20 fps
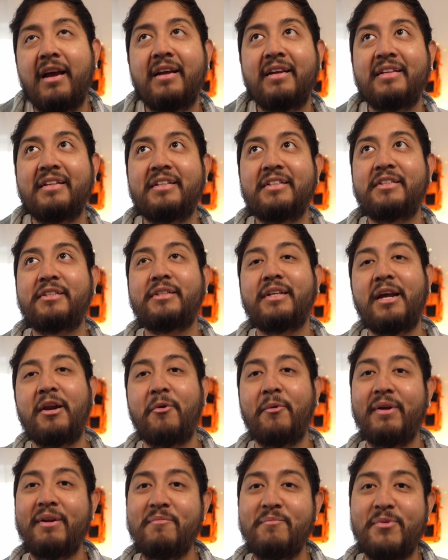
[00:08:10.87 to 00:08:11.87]
This is a
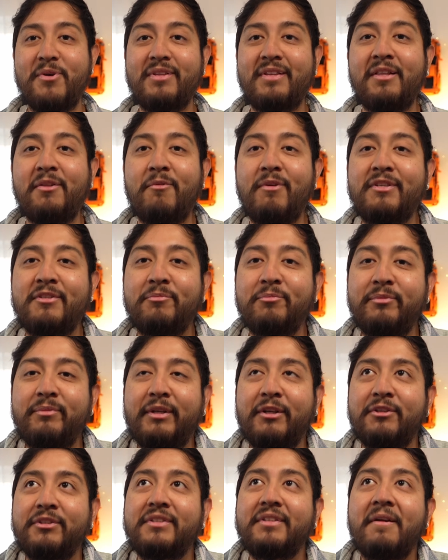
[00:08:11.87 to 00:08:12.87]
really important question
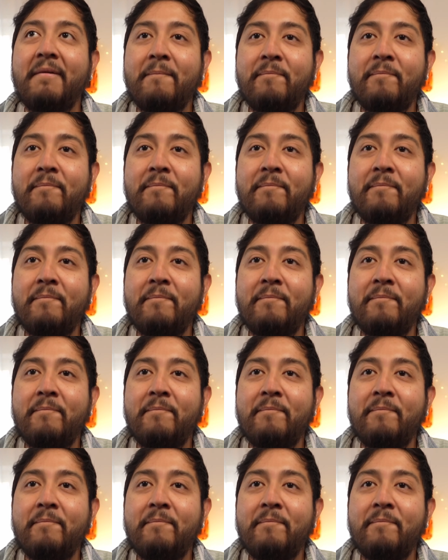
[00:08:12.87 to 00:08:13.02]
because